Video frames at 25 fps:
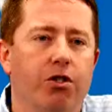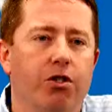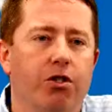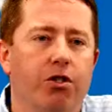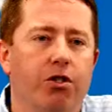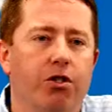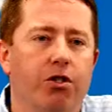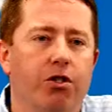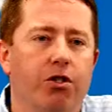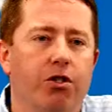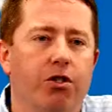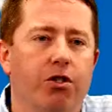
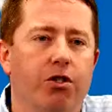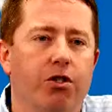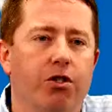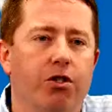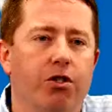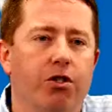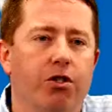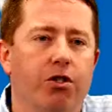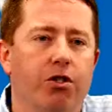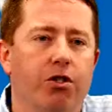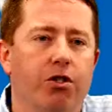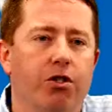
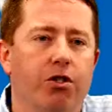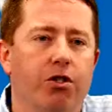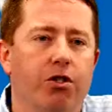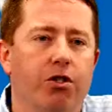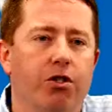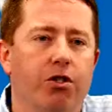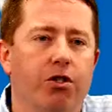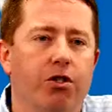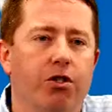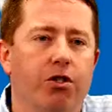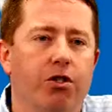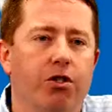
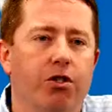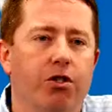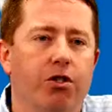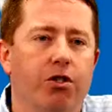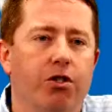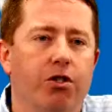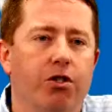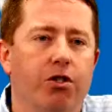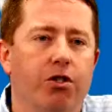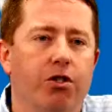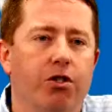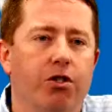
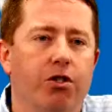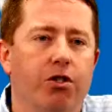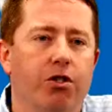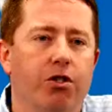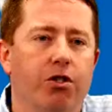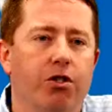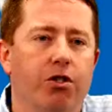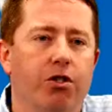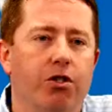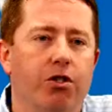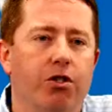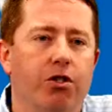
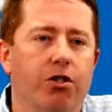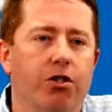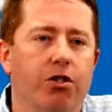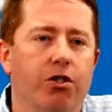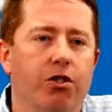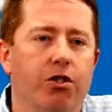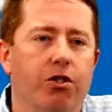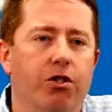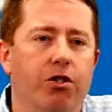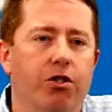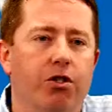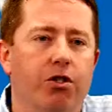
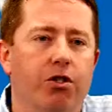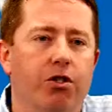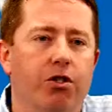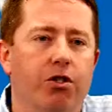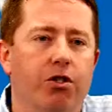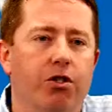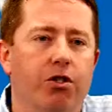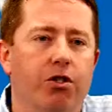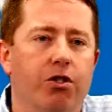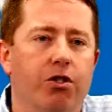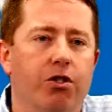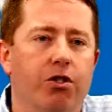
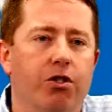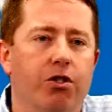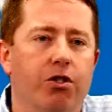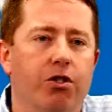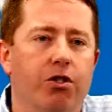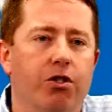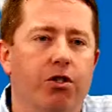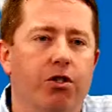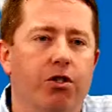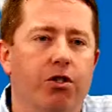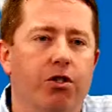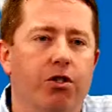
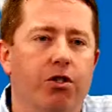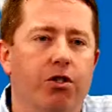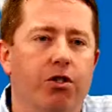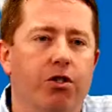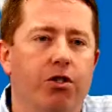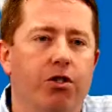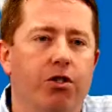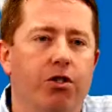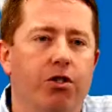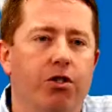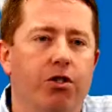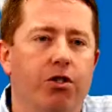
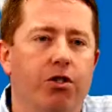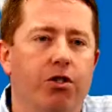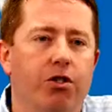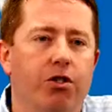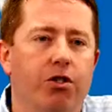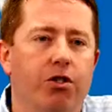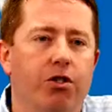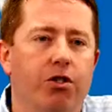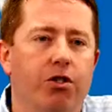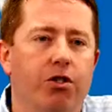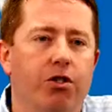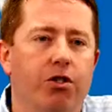
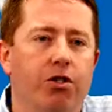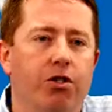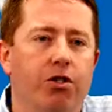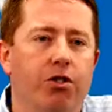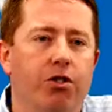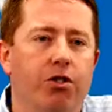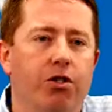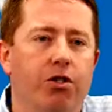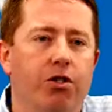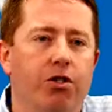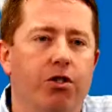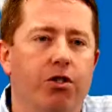
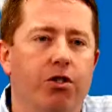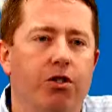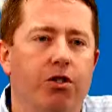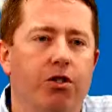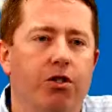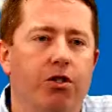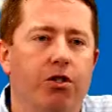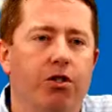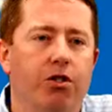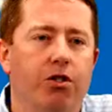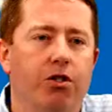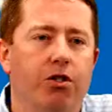
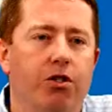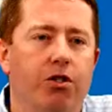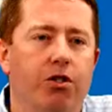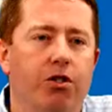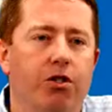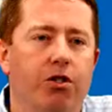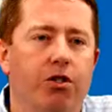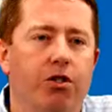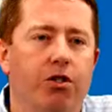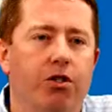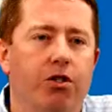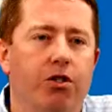
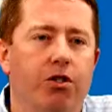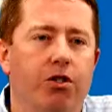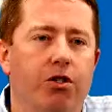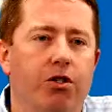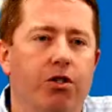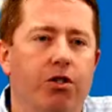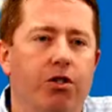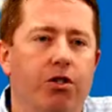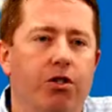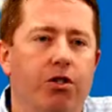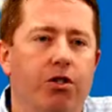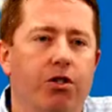
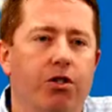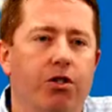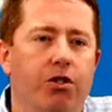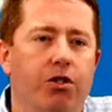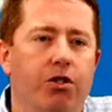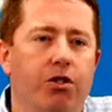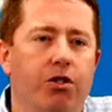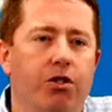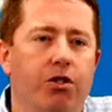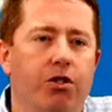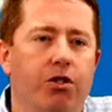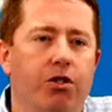
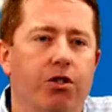(not speaking)